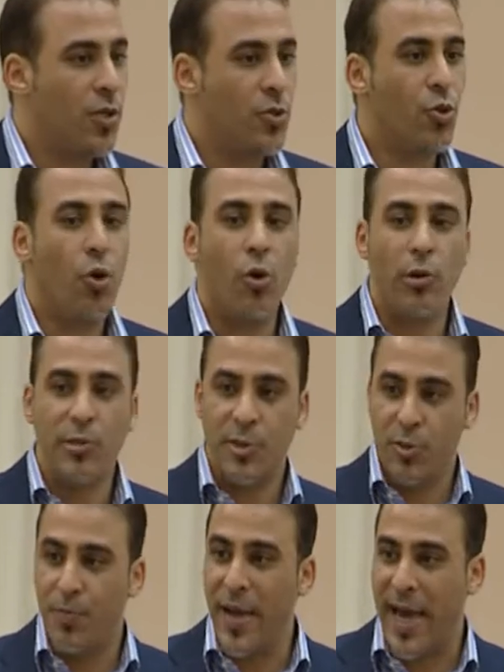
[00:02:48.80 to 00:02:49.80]
to hold
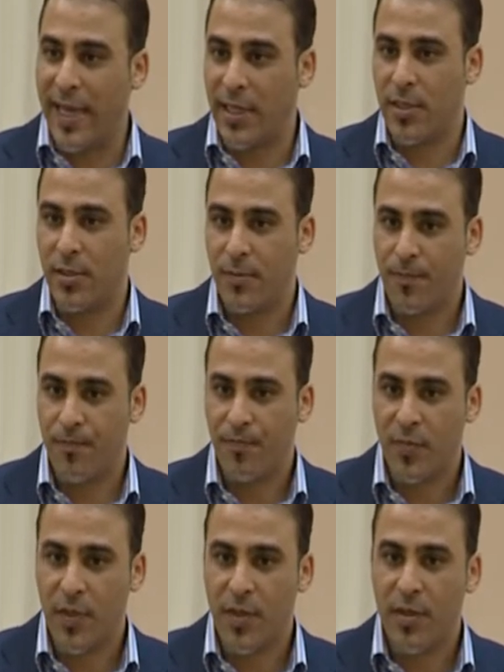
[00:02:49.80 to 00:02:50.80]
you back
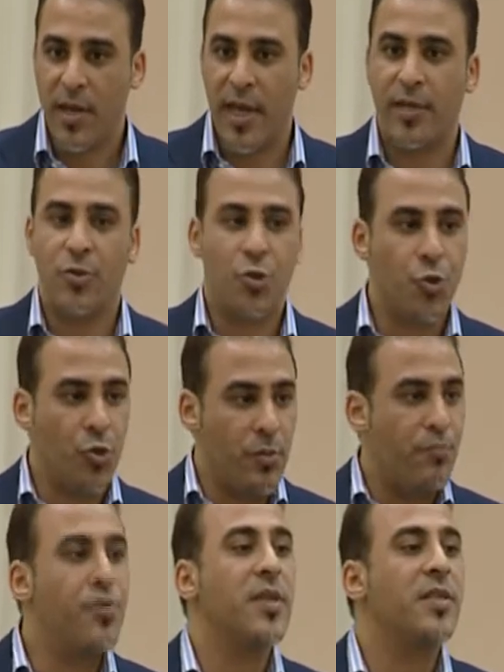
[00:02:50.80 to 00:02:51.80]
and to
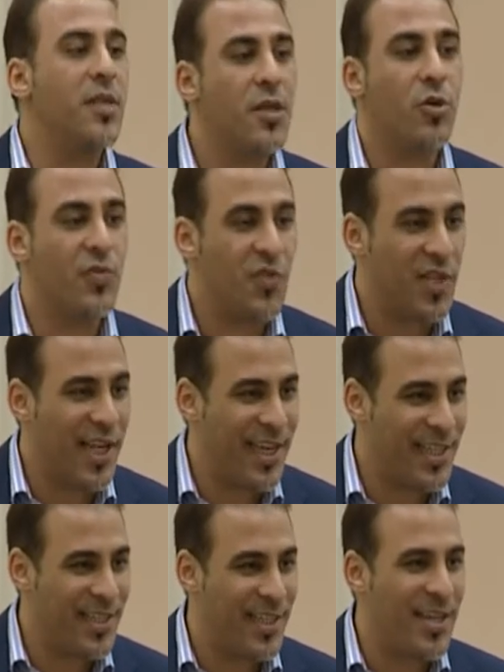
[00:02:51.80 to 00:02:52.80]
imprison you, if you
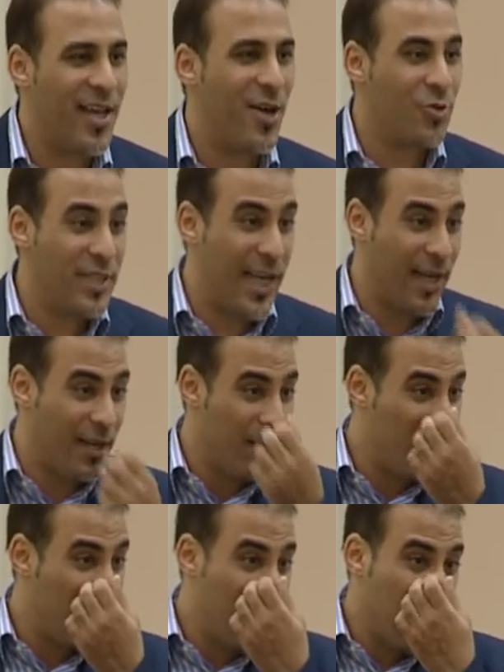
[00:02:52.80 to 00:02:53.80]
like, in a hotel.
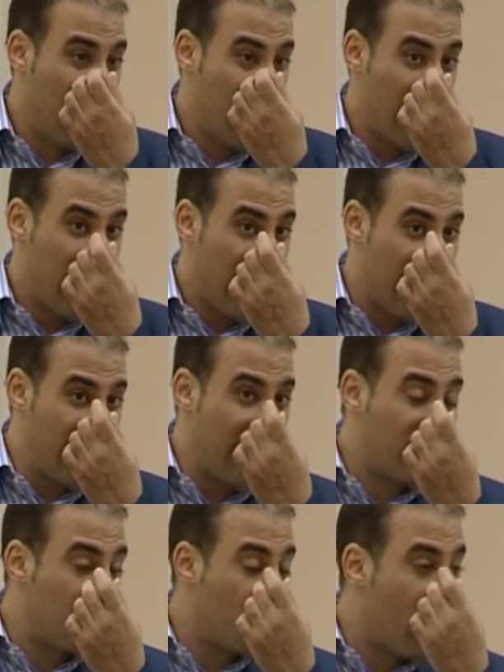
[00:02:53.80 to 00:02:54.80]
And
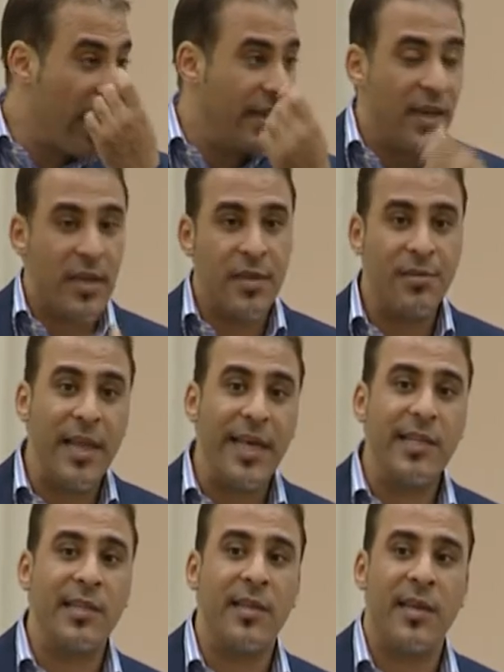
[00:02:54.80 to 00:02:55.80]
that's why
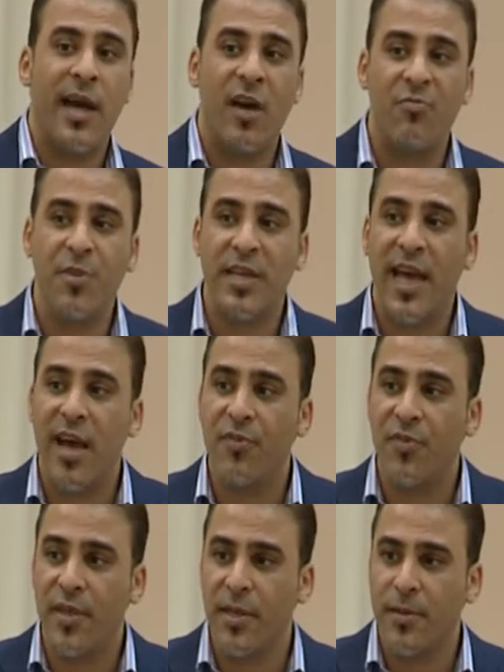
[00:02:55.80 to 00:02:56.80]
lately I've been
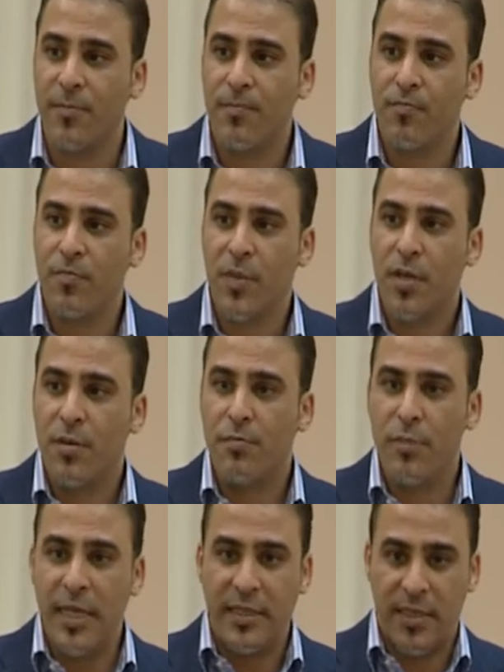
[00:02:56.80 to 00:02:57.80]
having
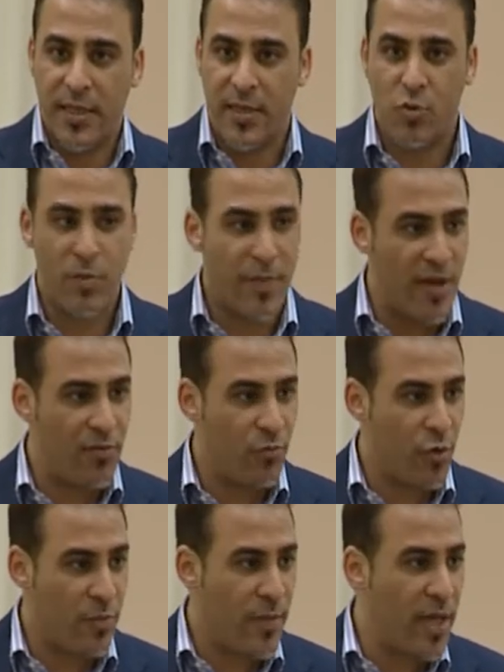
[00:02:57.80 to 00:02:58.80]
meetings with
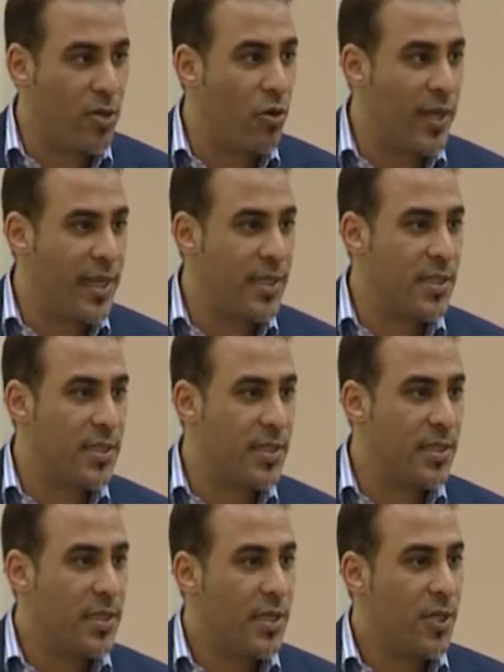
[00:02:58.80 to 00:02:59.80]
my colleagues
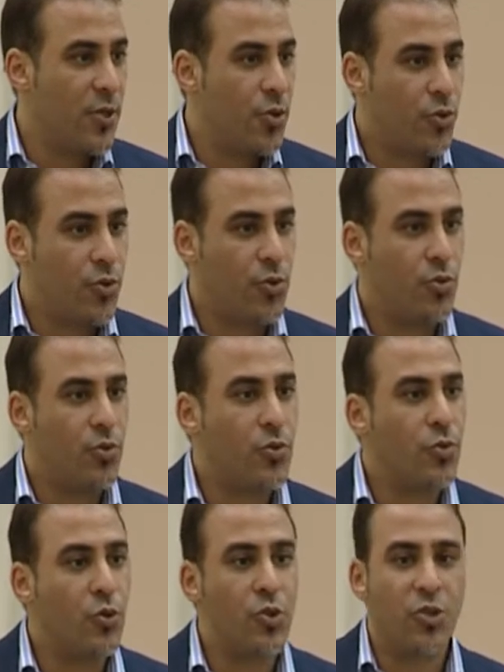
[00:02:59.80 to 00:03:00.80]

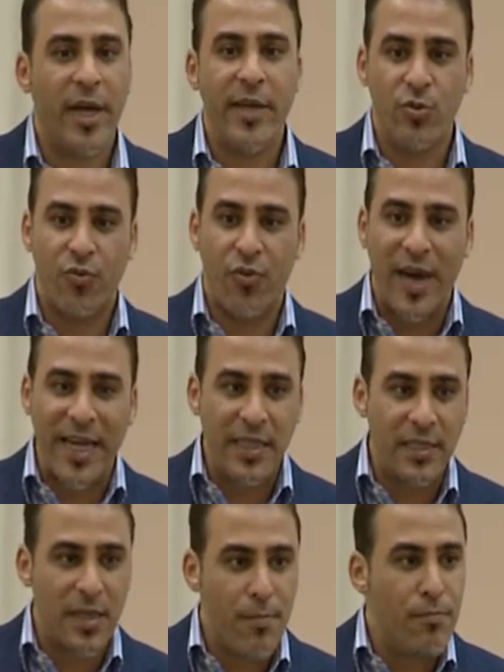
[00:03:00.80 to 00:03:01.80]
to try to
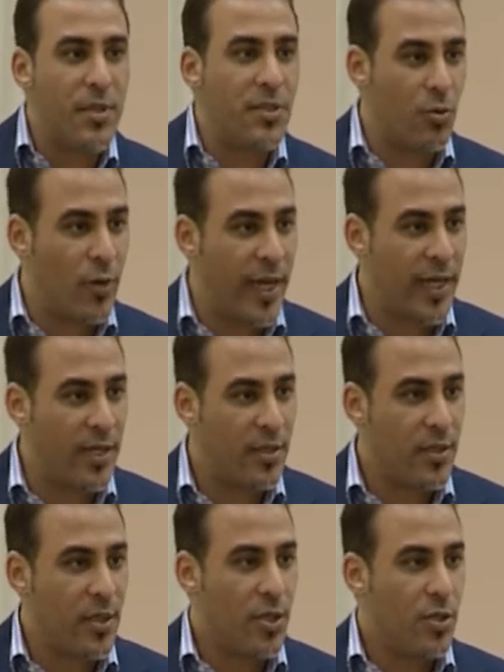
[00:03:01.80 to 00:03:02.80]
find a middle way
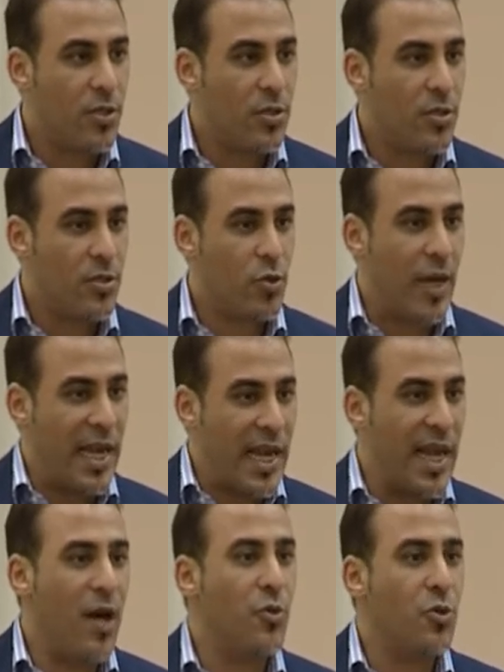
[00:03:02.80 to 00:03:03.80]
to
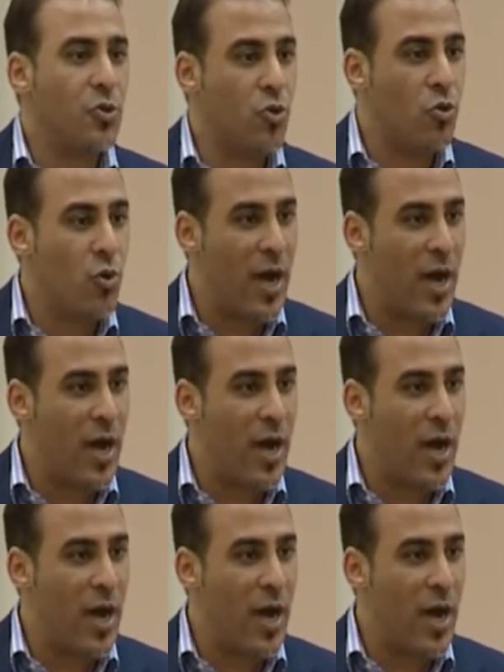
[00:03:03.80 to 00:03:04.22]
allow you to go